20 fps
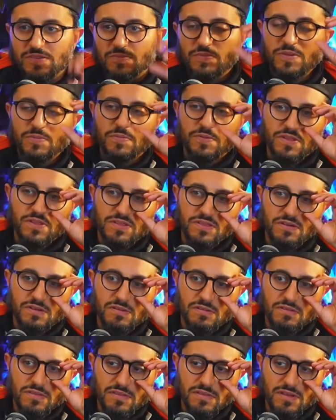a people on the
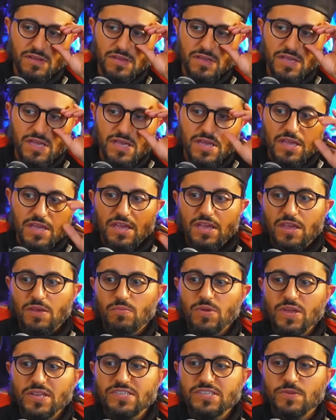earth? It
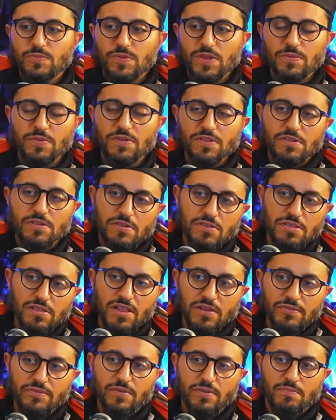means the people of the earth
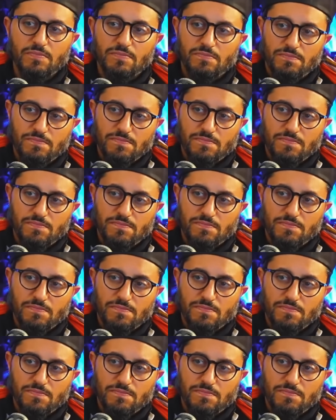love Him.